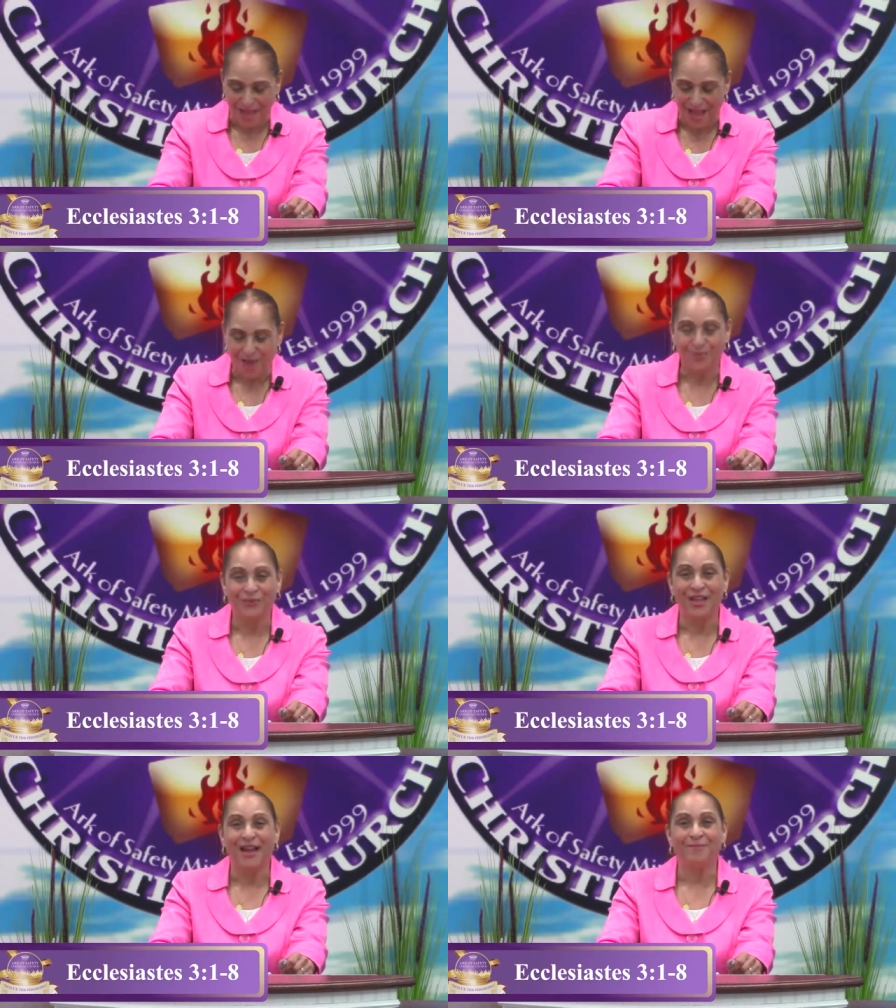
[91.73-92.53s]
I will
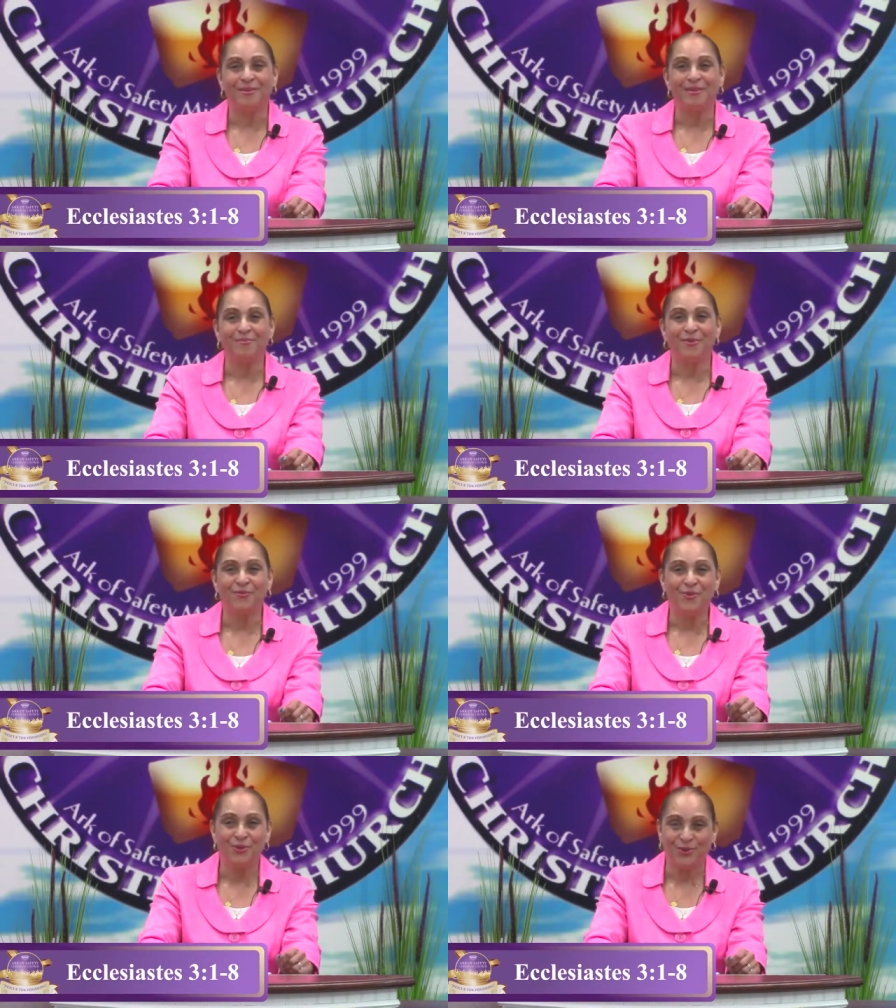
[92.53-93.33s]
not be
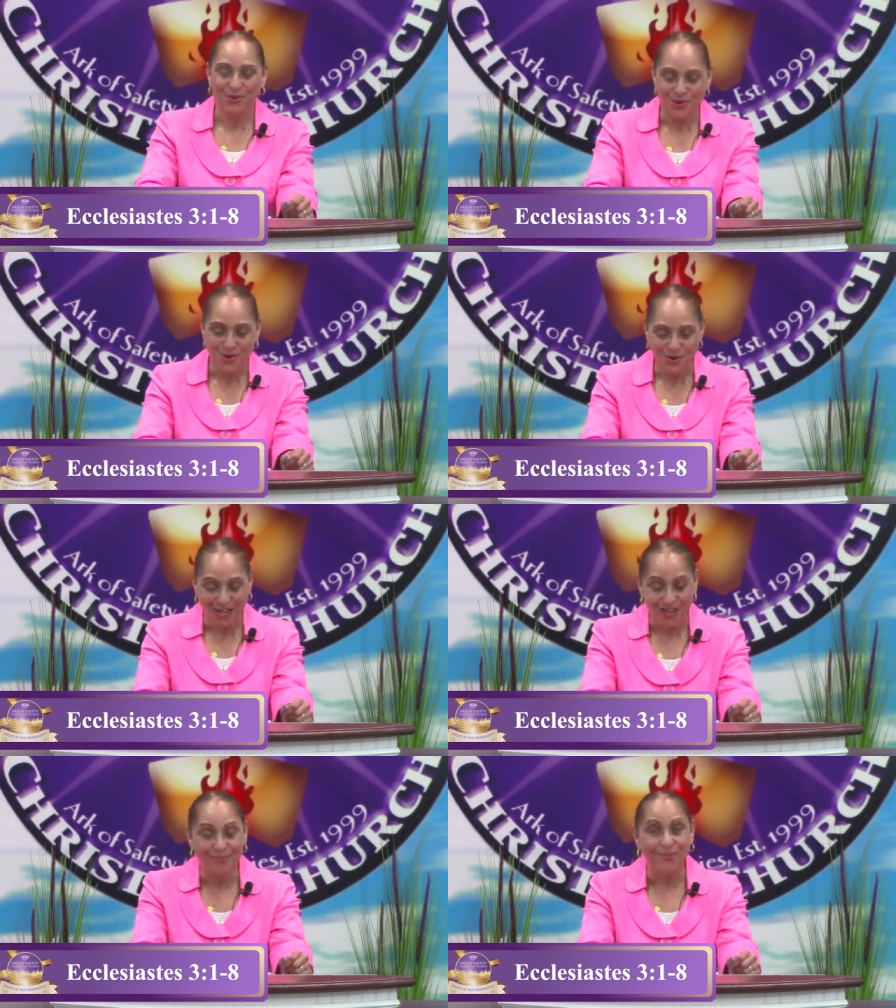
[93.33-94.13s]
before you long,
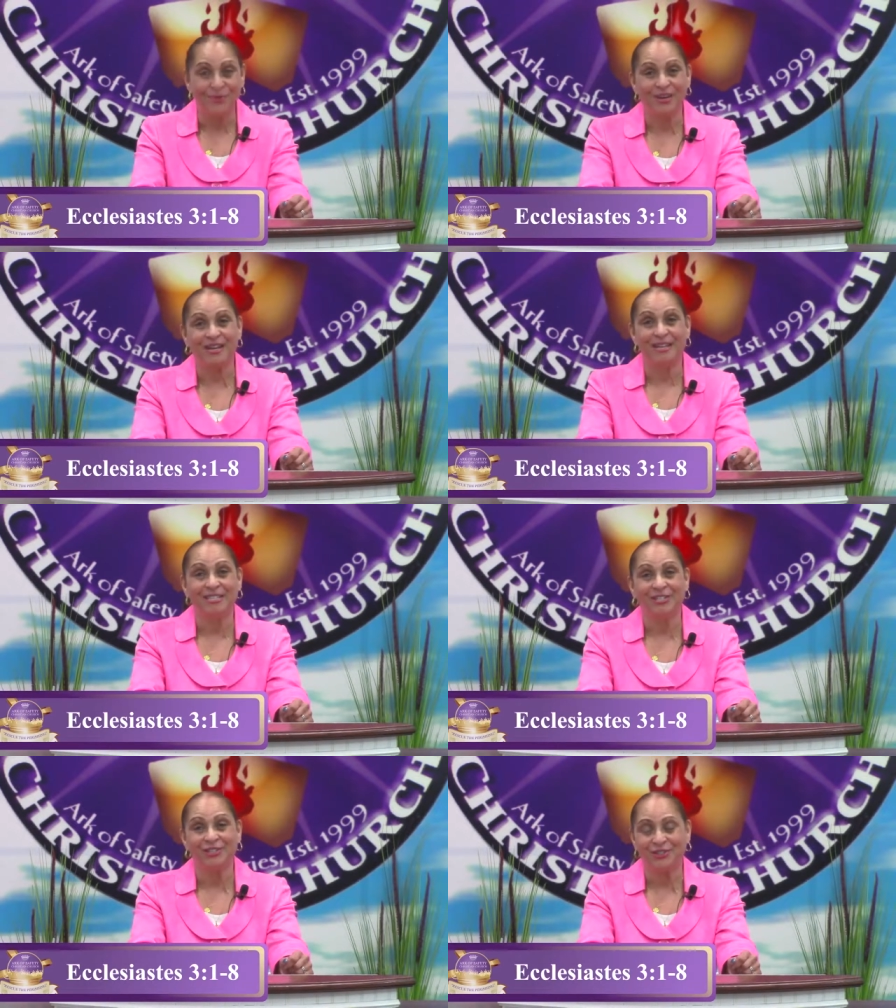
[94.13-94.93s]
I
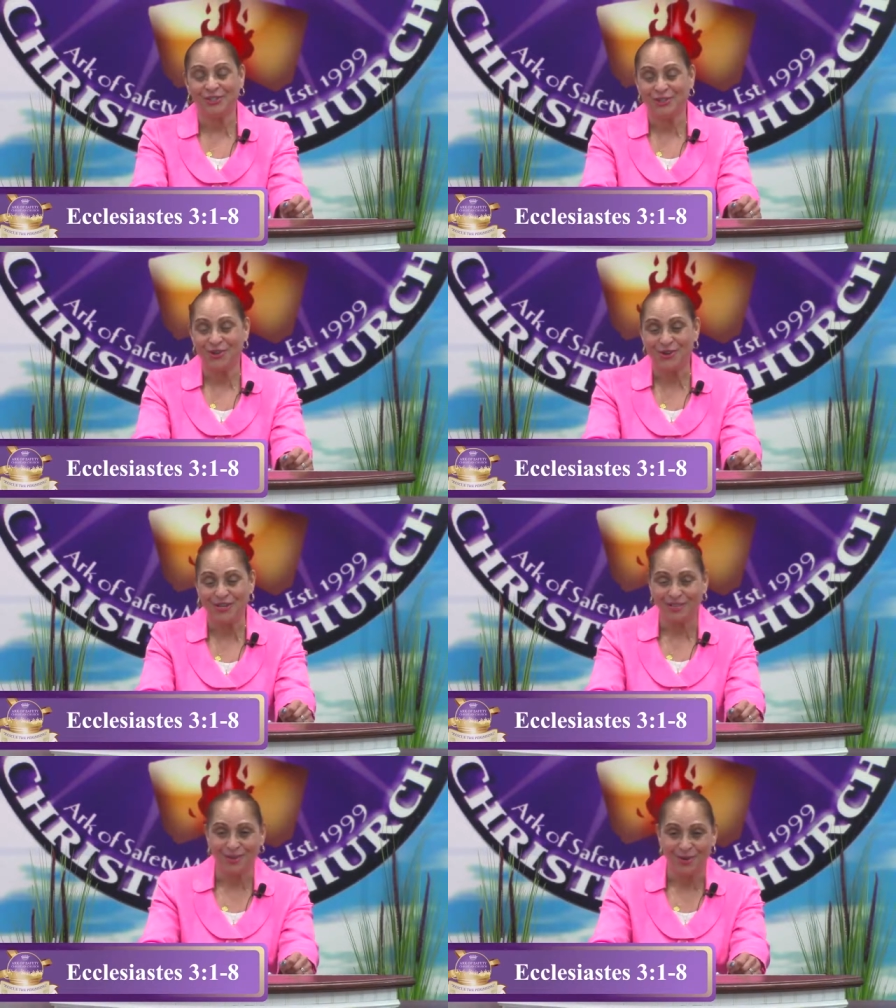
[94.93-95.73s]
pray, just as
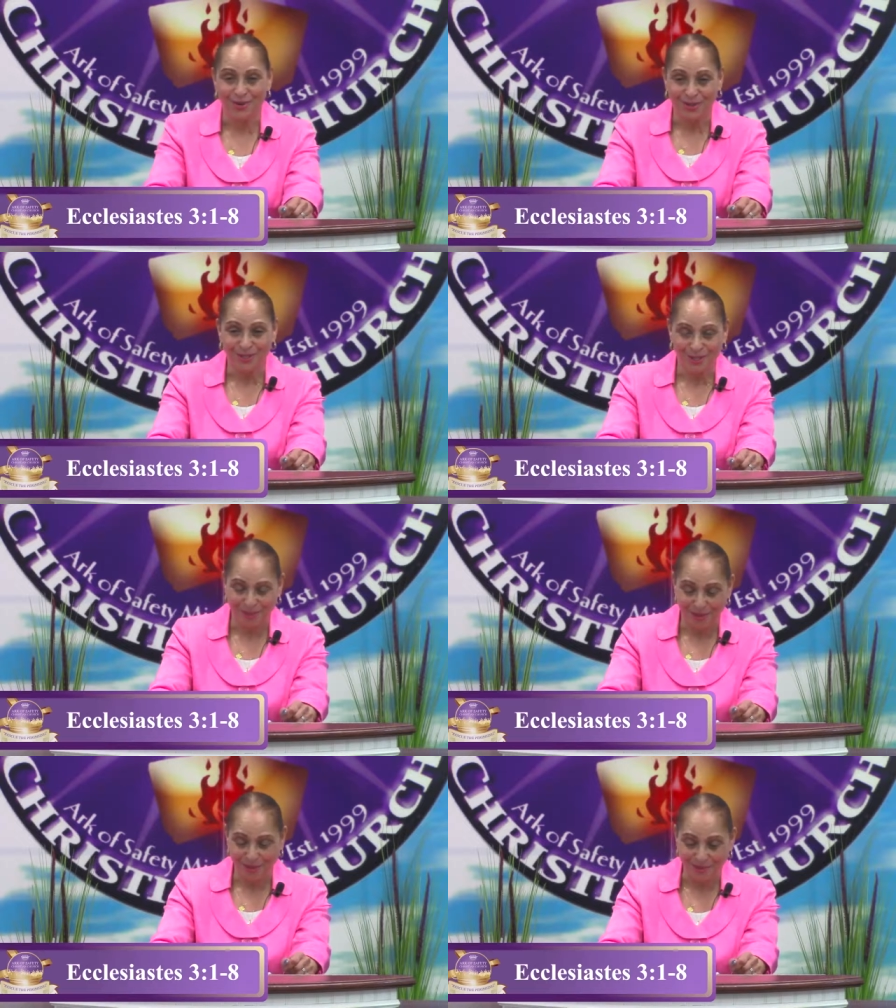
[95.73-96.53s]
long as the Holy
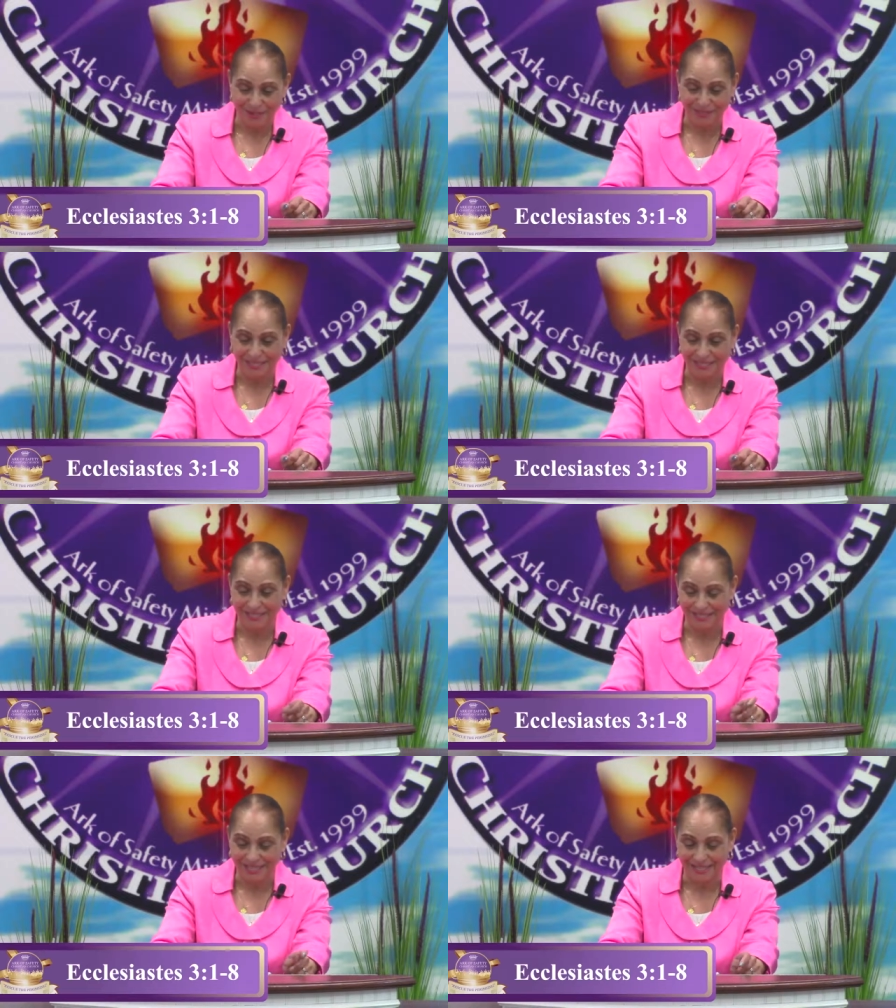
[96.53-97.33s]
Spirit
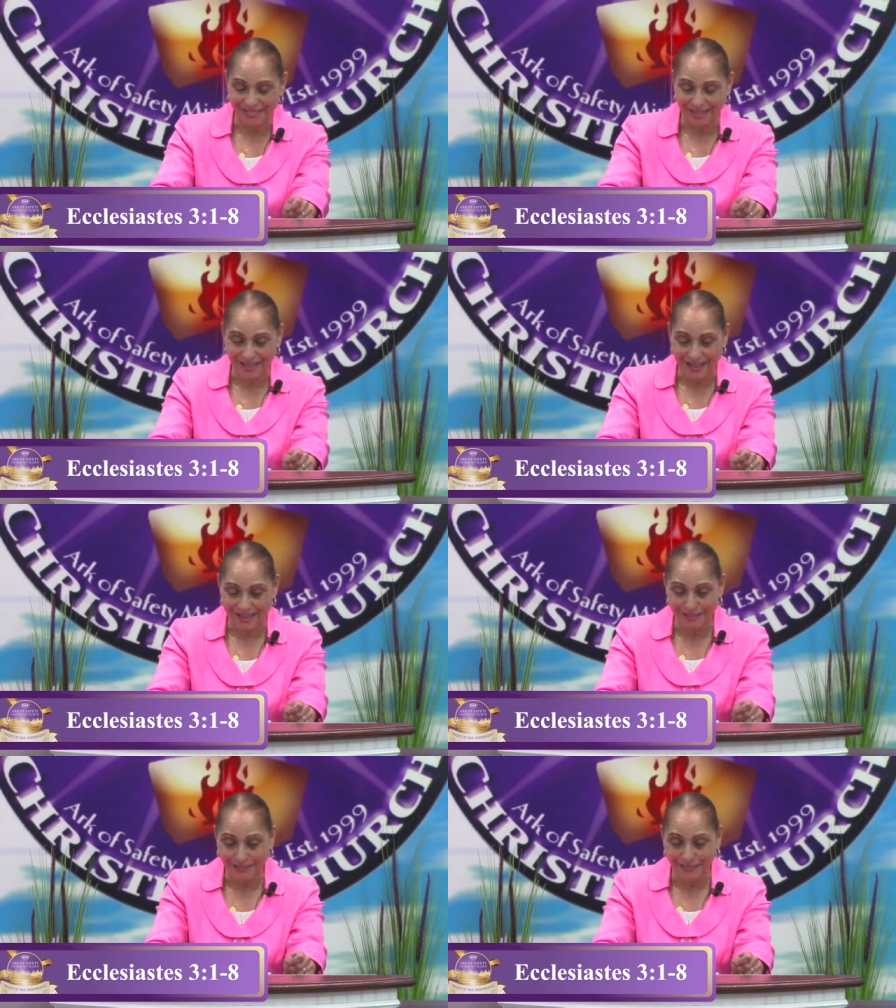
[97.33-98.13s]
leads and
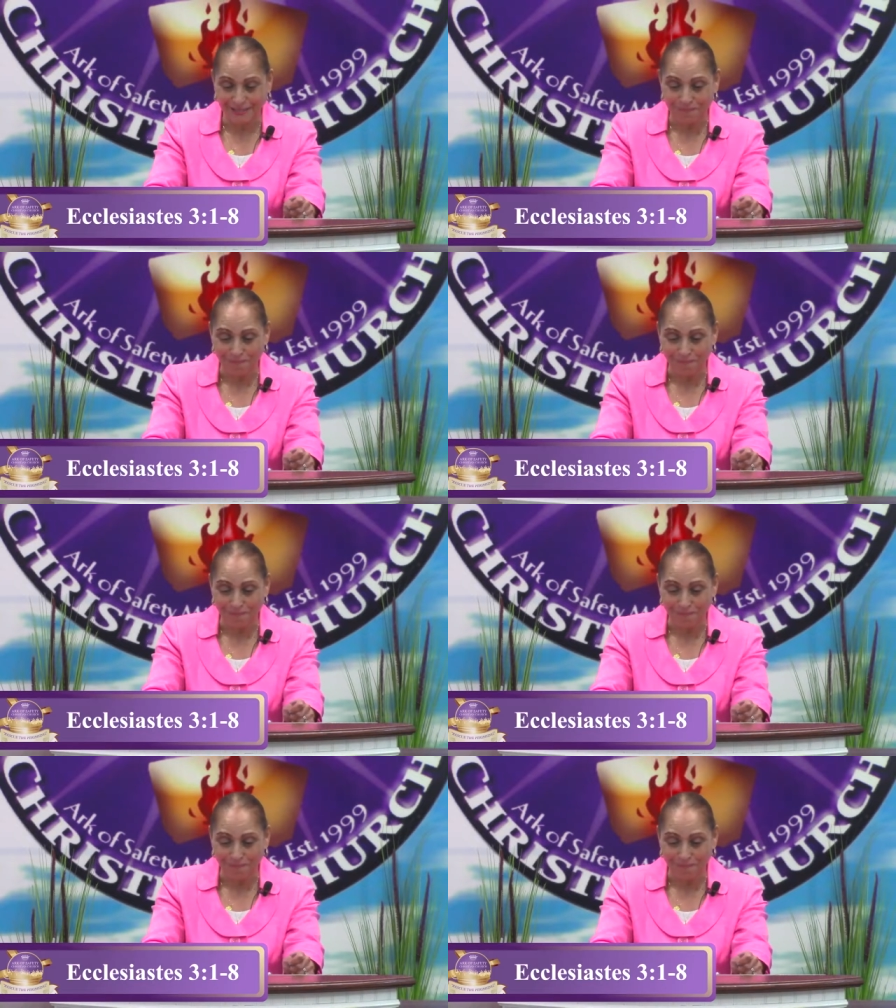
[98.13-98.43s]
guides.